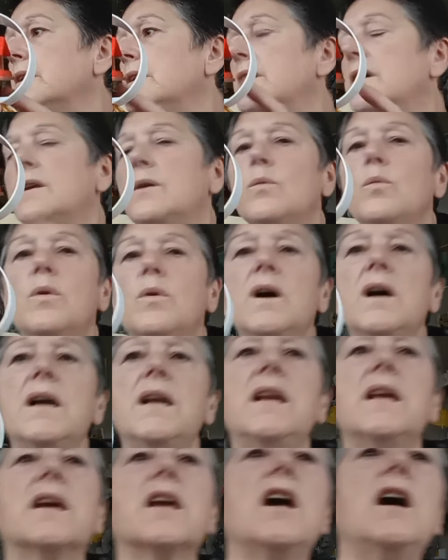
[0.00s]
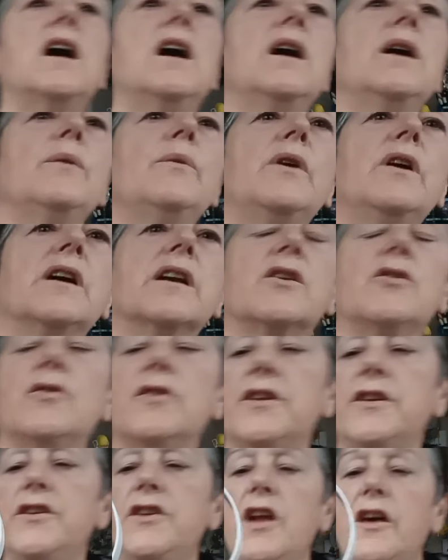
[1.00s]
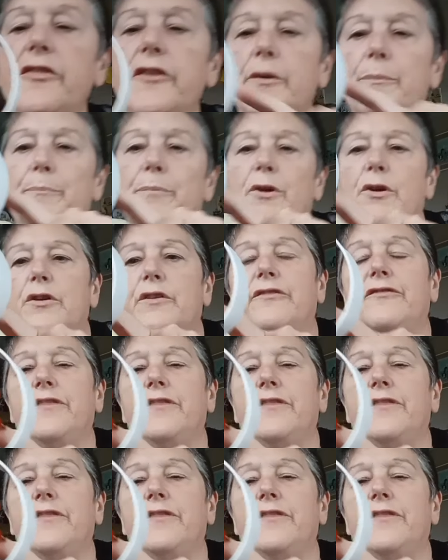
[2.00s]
And a while ago, I got another bird